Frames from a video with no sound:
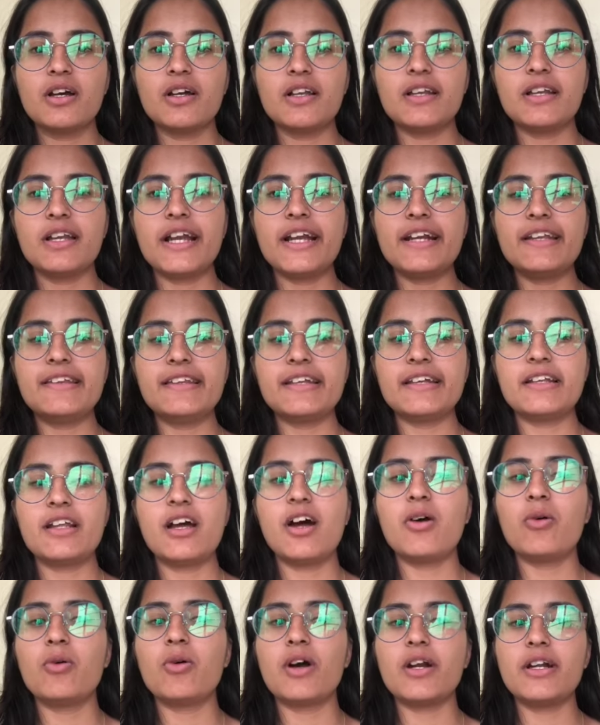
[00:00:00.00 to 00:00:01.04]
Let's see
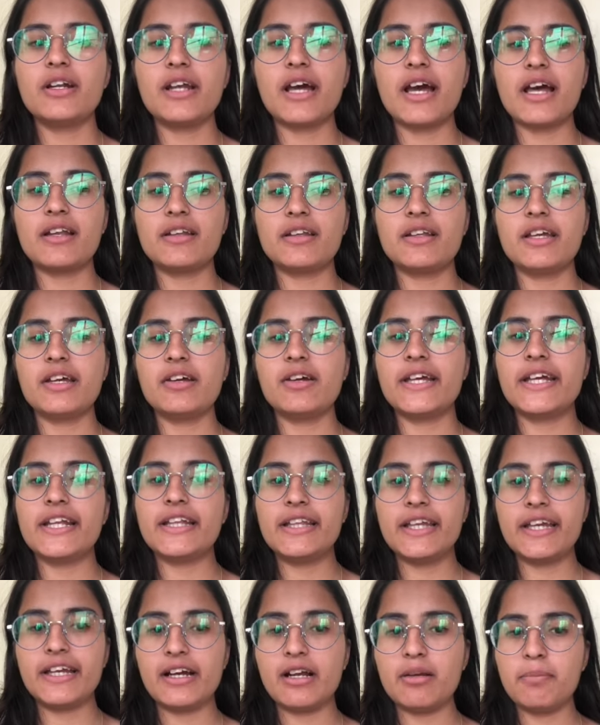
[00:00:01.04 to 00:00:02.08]
what are the
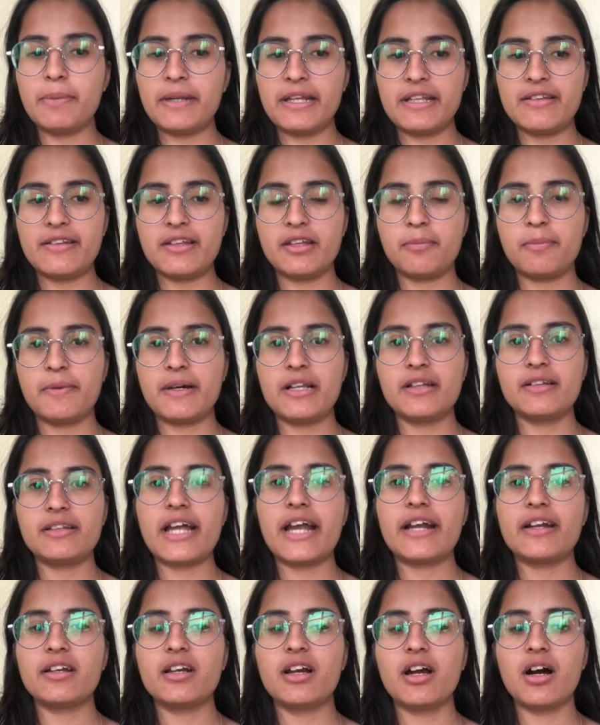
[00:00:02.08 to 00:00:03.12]
ethical principles
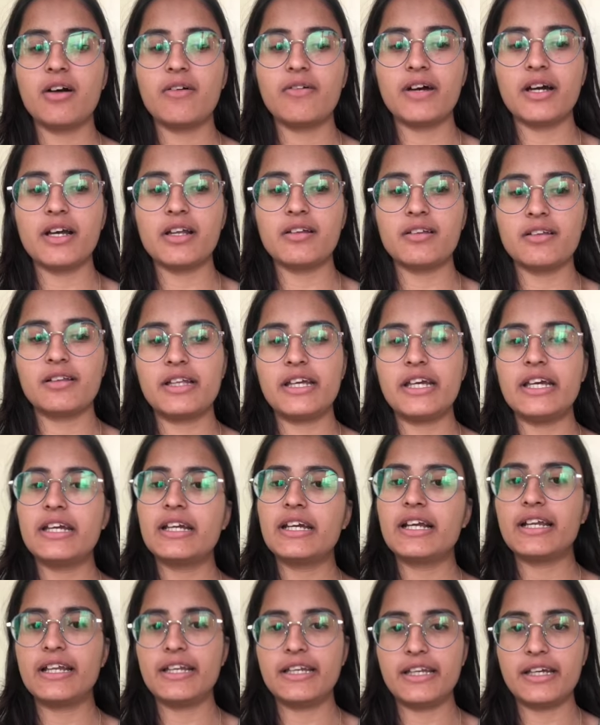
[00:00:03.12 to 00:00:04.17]
that governs the
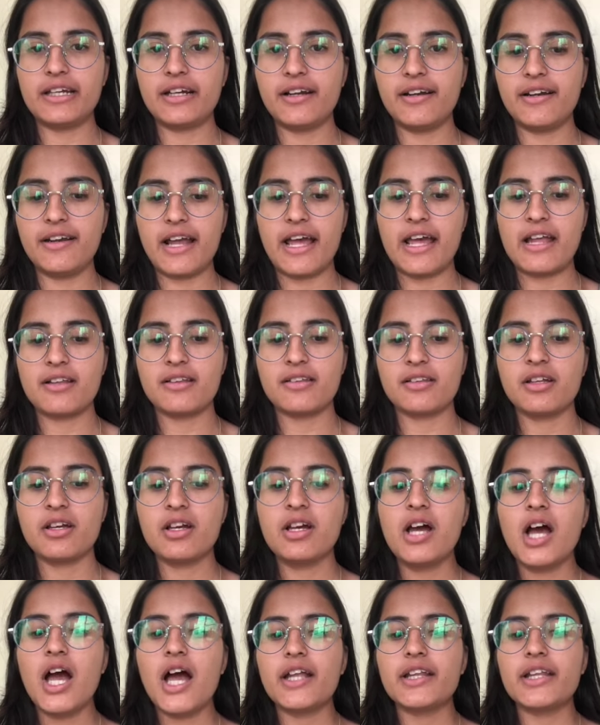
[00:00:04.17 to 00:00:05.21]
clinical trials.
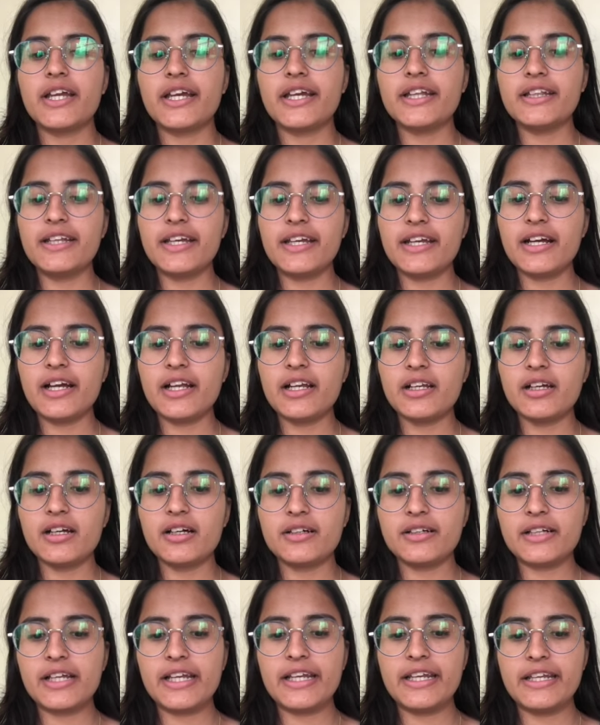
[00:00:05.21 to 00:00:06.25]
The ethical
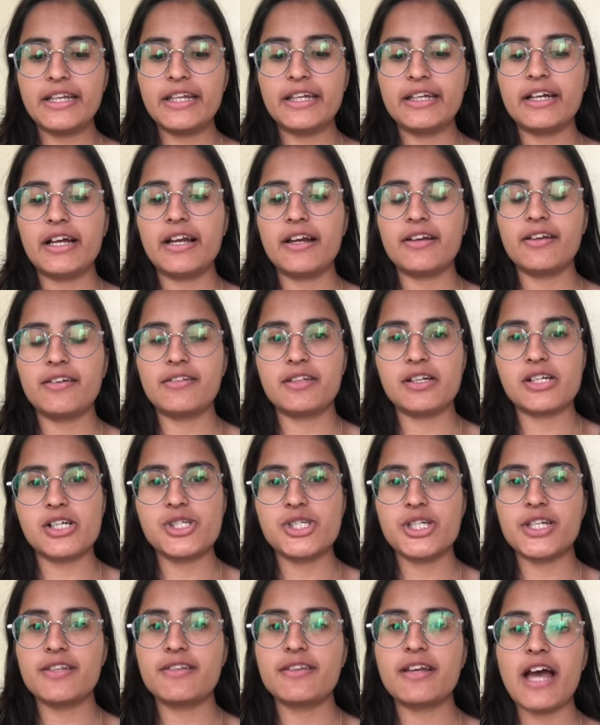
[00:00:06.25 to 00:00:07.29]
clinical
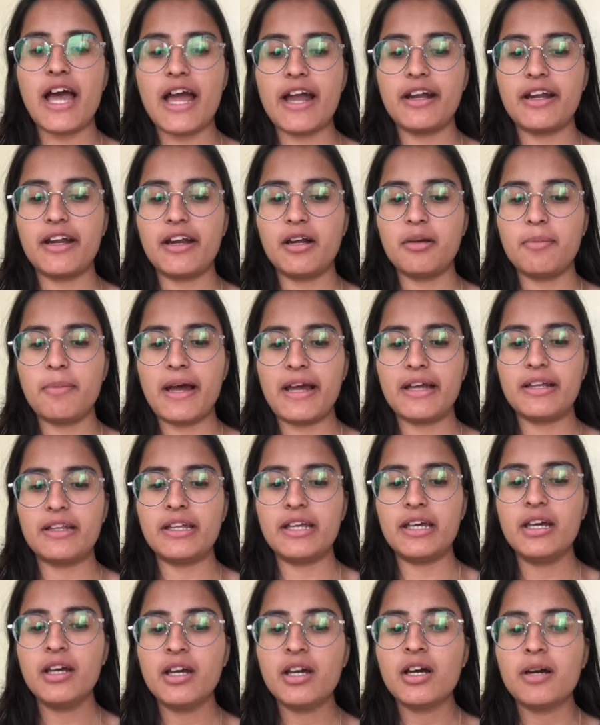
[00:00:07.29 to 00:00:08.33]
research is guided by
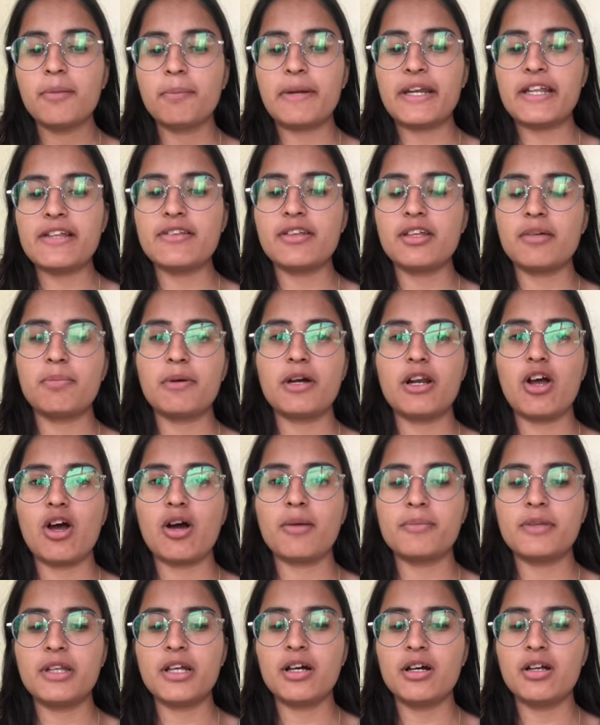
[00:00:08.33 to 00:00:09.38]
the principle
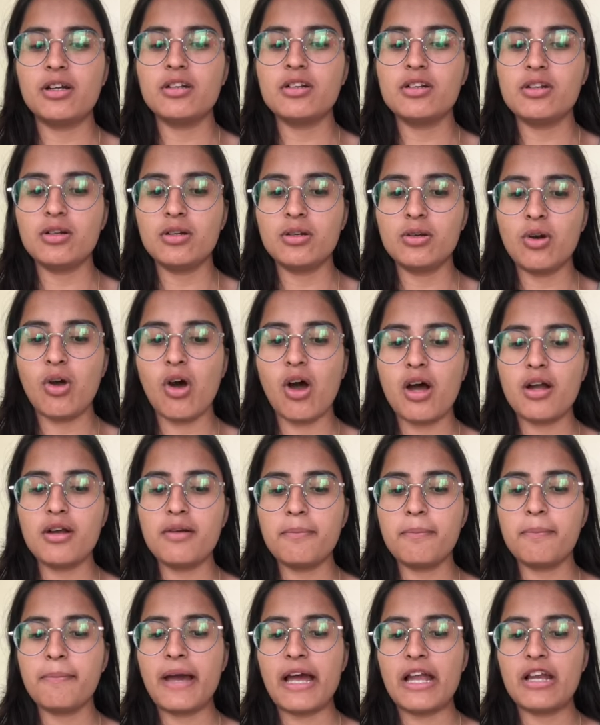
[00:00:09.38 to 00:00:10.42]
of the
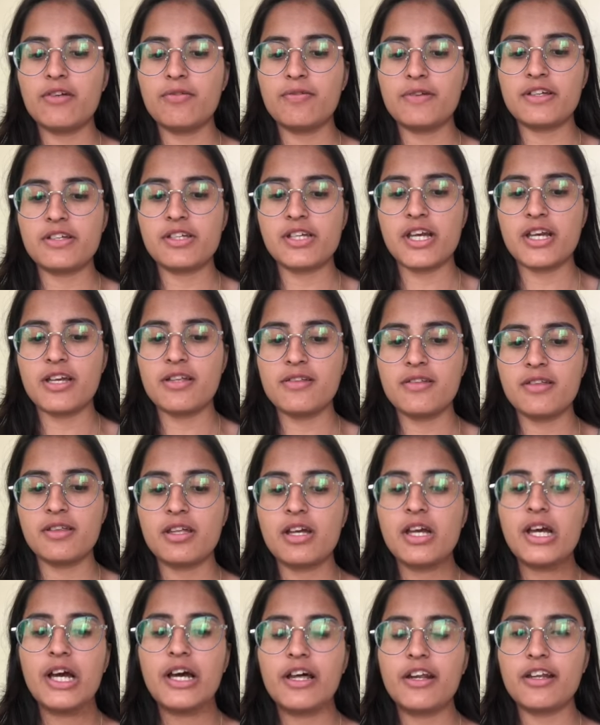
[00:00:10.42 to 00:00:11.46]
non-maleficence,
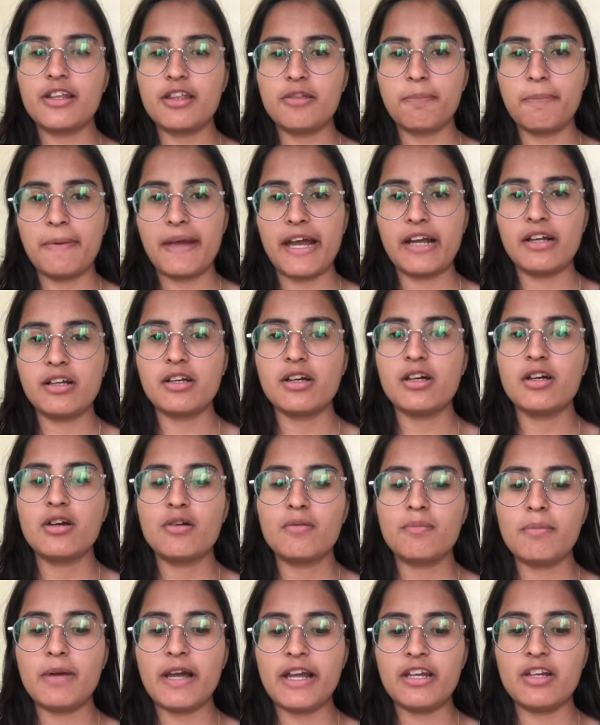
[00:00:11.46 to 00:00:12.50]
respect,
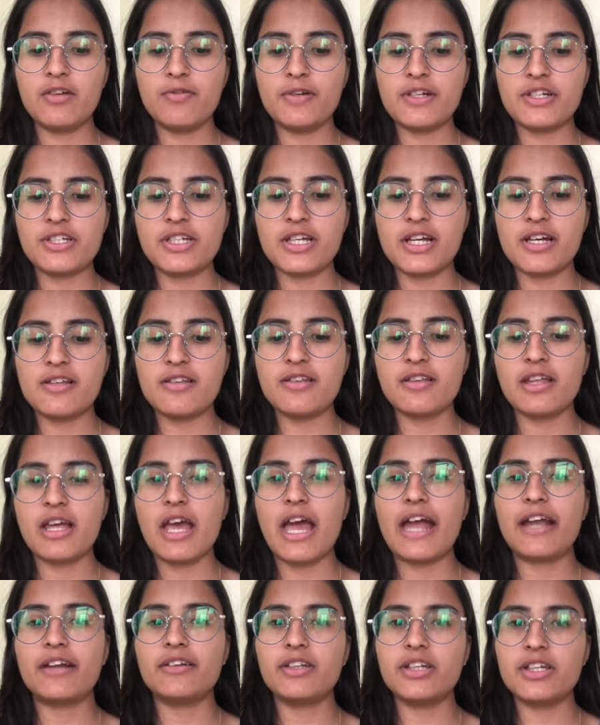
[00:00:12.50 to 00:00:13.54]
beneficence,
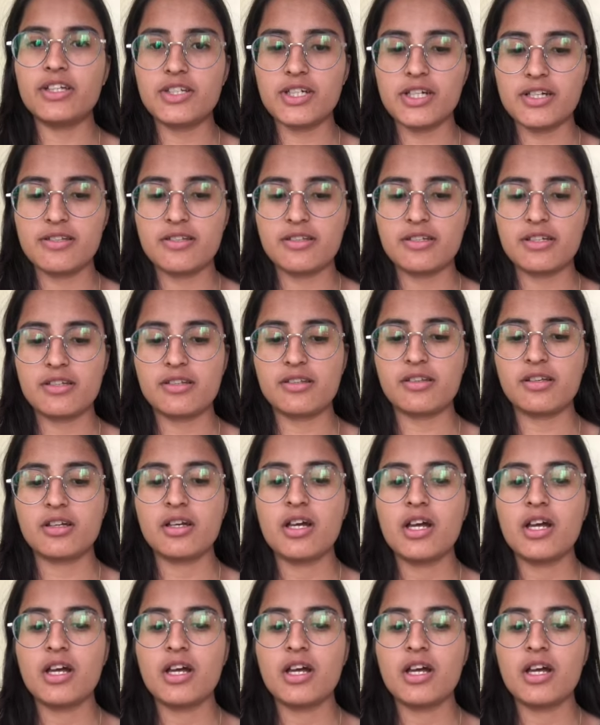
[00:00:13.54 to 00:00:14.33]
and the justice.